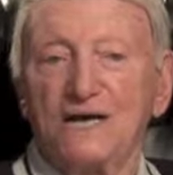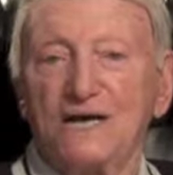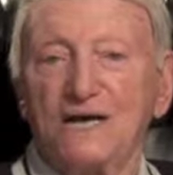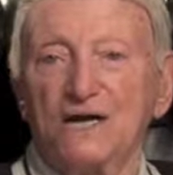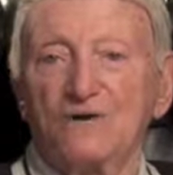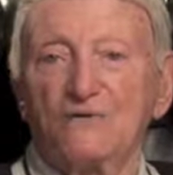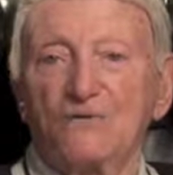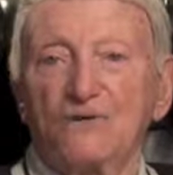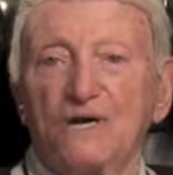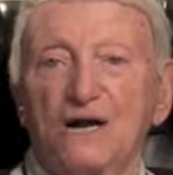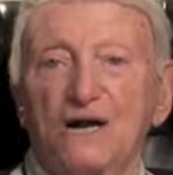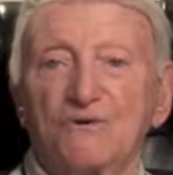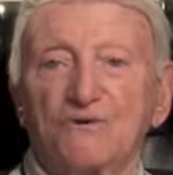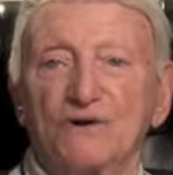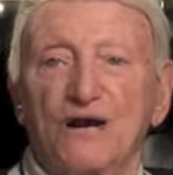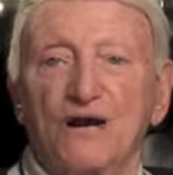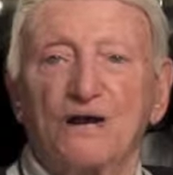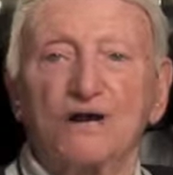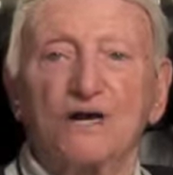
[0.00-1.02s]
Here we
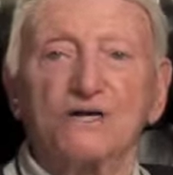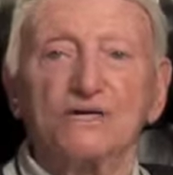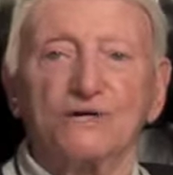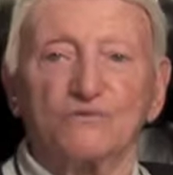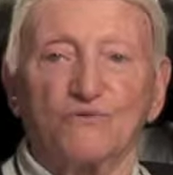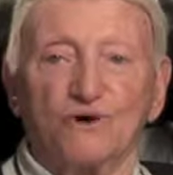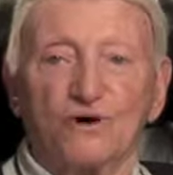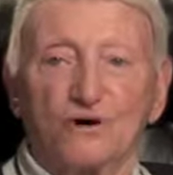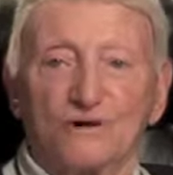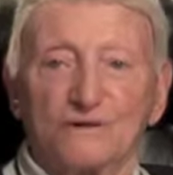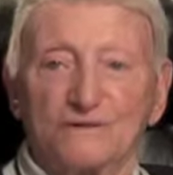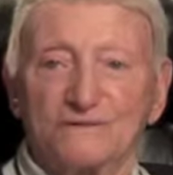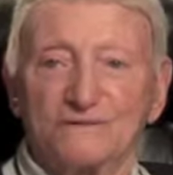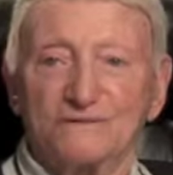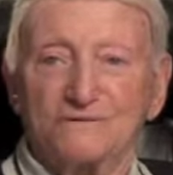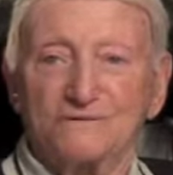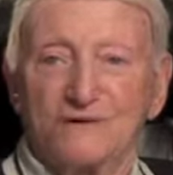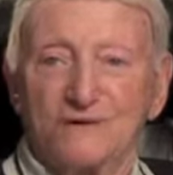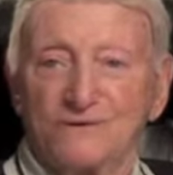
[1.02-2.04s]
are in our underwear,
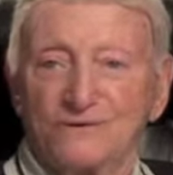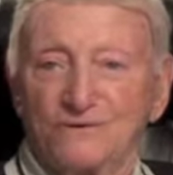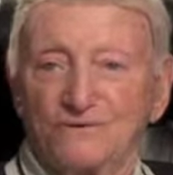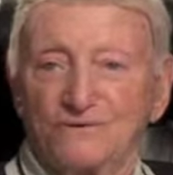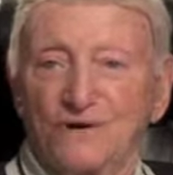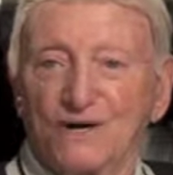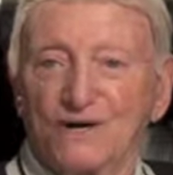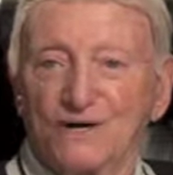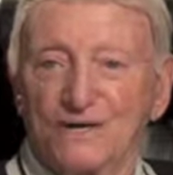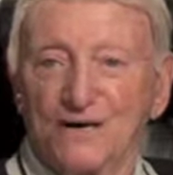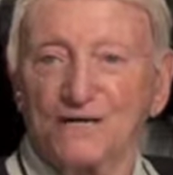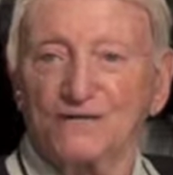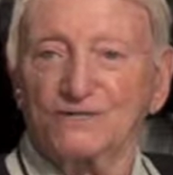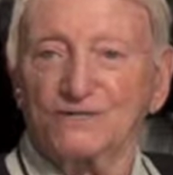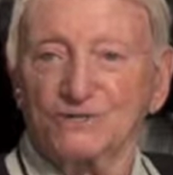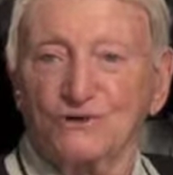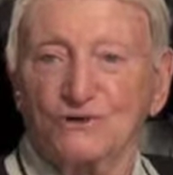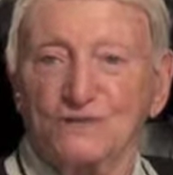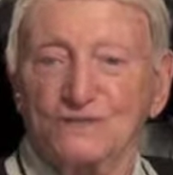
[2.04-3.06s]
underwear, in our
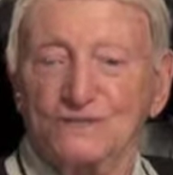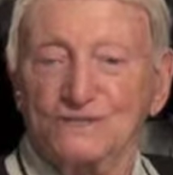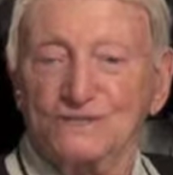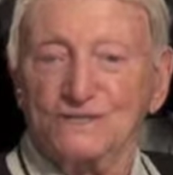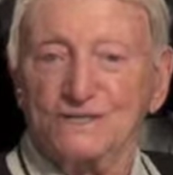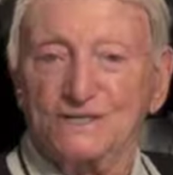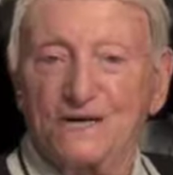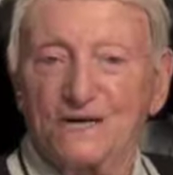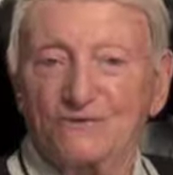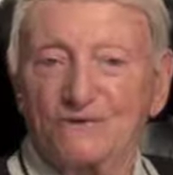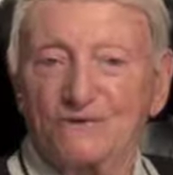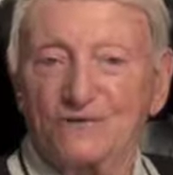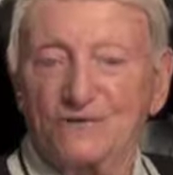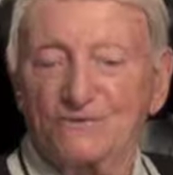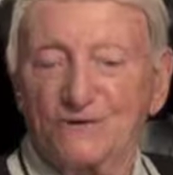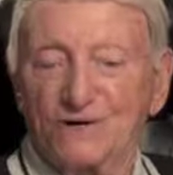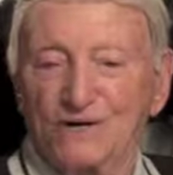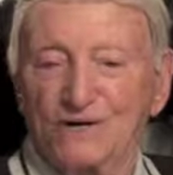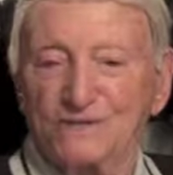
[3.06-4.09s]
shorts, in our
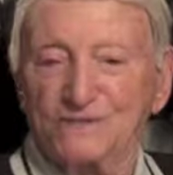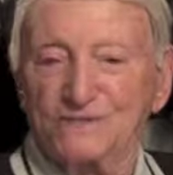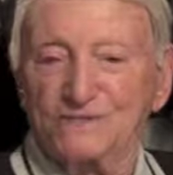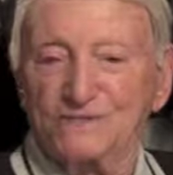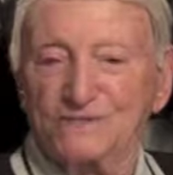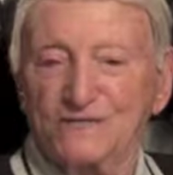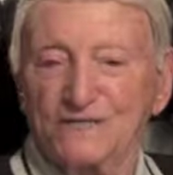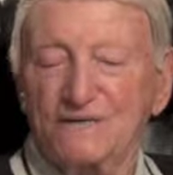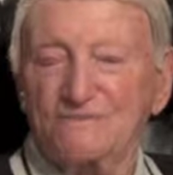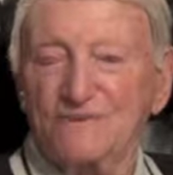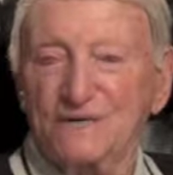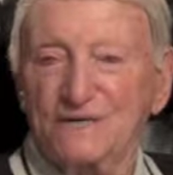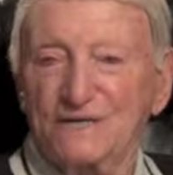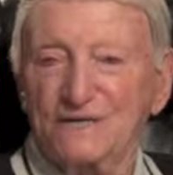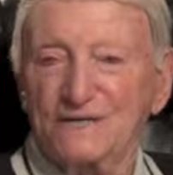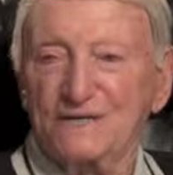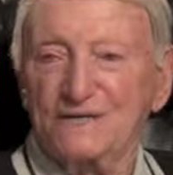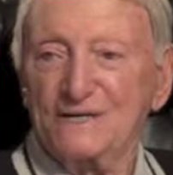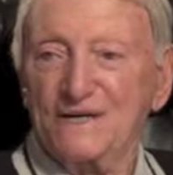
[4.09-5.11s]
underwear,
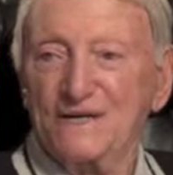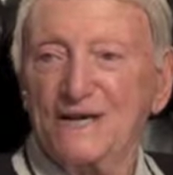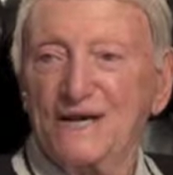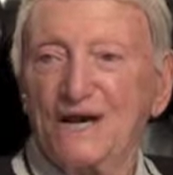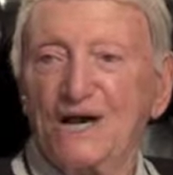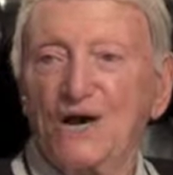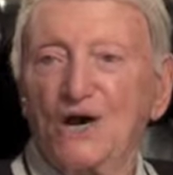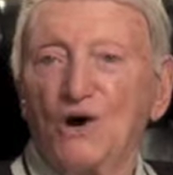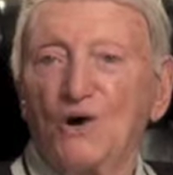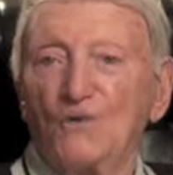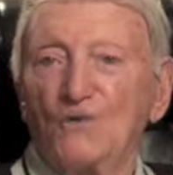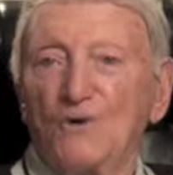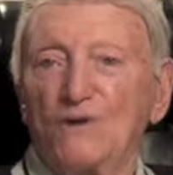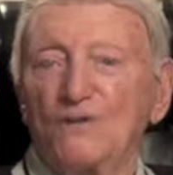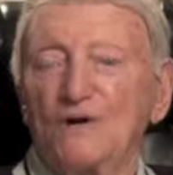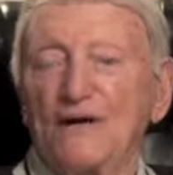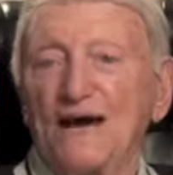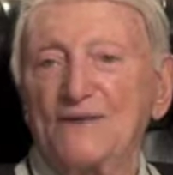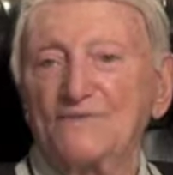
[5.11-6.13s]
sleeping.
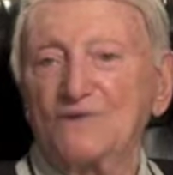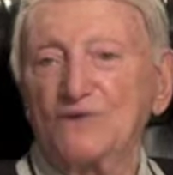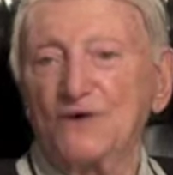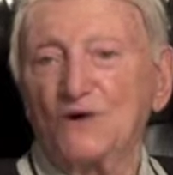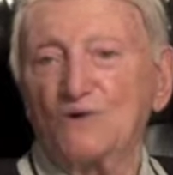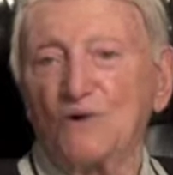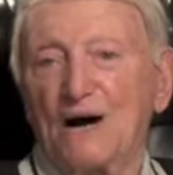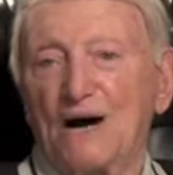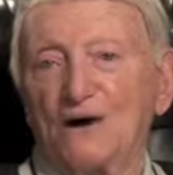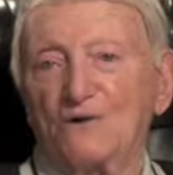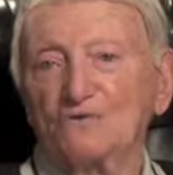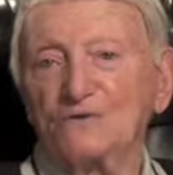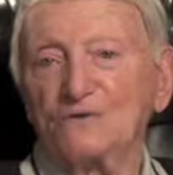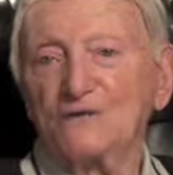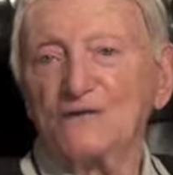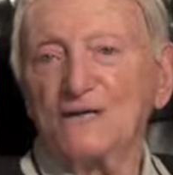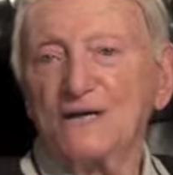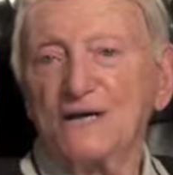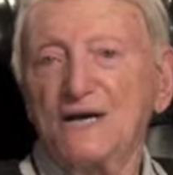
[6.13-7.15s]
We would have to go
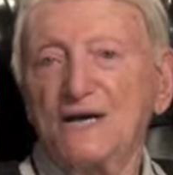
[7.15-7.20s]
out